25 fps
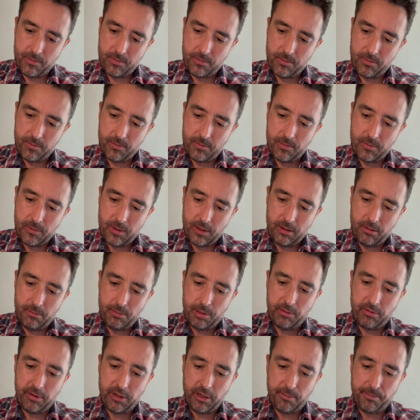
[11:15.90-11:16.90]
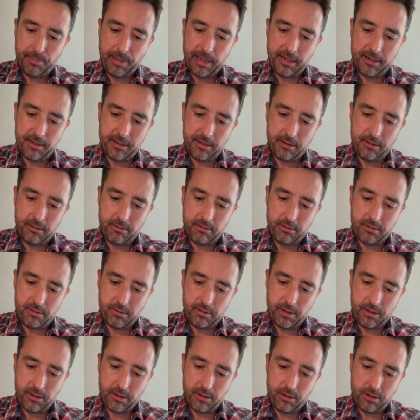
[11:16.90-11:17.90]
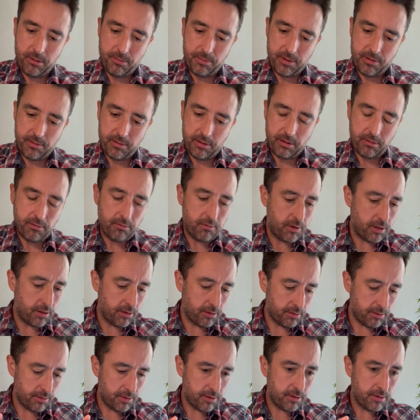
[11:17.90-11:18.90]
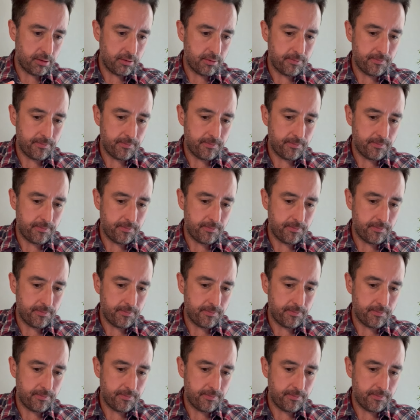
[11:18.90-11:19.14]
But we've got pentacles, we've got cups, we've got wands,